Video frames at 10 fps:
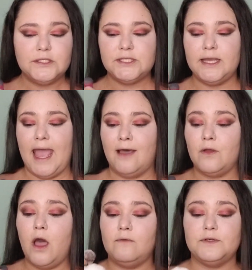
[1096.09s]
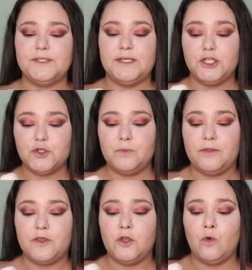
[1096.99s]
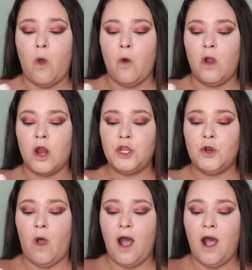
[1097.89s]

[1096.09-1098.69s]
to have a conversation with you, or, you know,